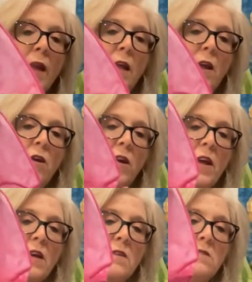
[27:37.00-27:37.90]
here
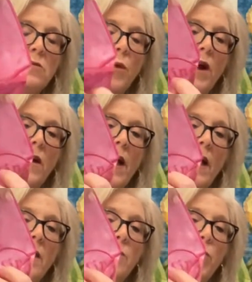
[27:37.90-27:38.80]
is where I
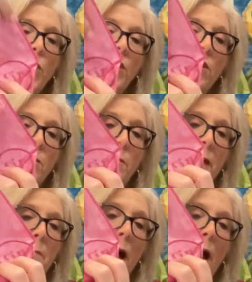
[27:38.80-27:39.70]
embroidered Be
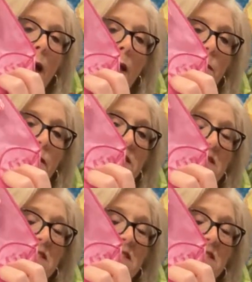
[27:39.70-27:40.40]
Mine, but this